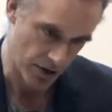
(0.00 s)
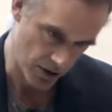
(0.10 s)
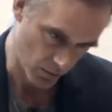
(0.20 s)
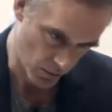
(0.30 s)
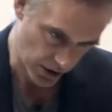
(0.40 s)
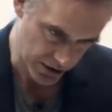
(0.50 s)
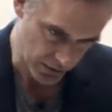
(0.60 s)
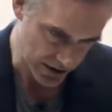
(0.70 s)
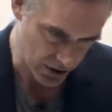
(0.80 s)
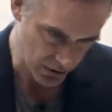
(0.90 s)
you don't want to
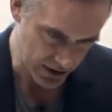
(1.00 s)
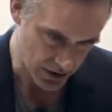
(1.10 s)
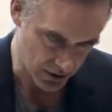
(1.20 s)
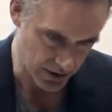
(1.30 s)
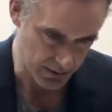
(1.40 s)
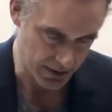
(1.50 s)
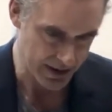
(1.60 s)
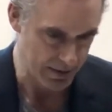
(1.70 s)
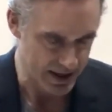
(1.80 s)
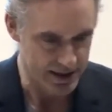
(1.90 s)
do it too
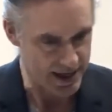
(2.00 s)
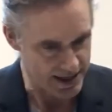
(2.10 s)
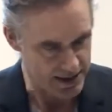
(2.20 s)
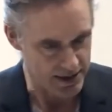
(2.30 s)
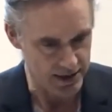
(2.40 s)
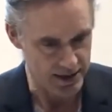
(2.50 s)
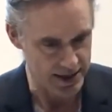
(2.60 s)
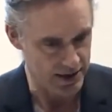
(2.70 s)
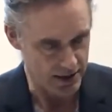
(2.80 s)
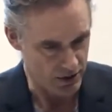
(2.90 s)
disagreeably because then he's going to think that